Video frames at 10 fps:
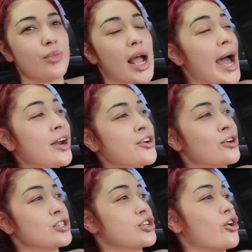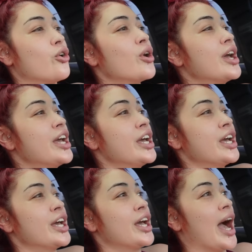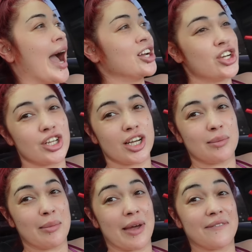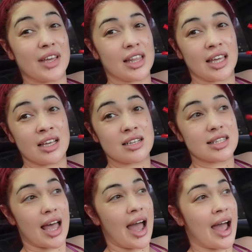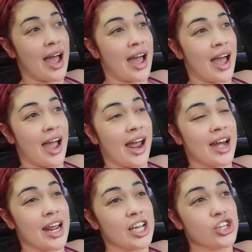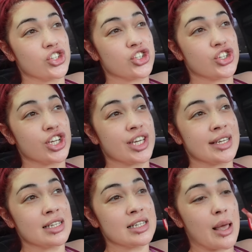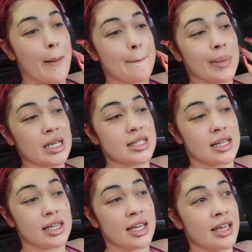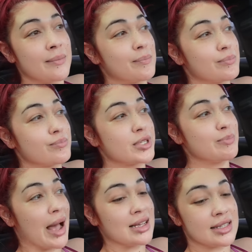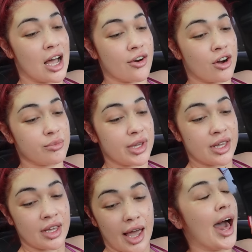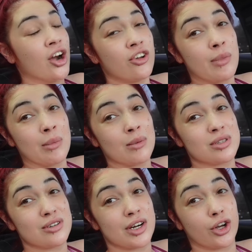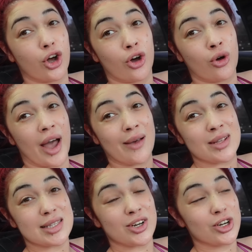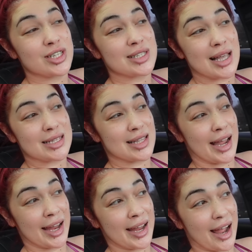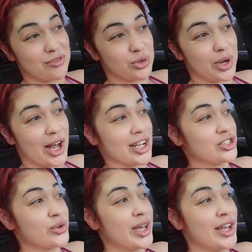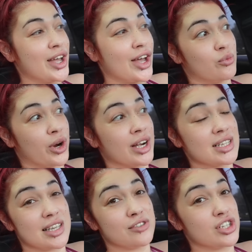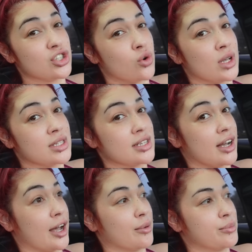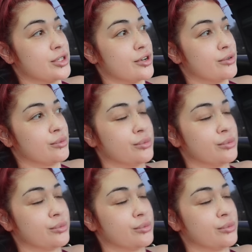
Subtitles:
I don't know. So I try to talk about my feelings and she basically spazzed out on me. I don't know if my mom's still gonna go. I haven't seen her since last night after we got into it. We're gonna see if she still wants to come. So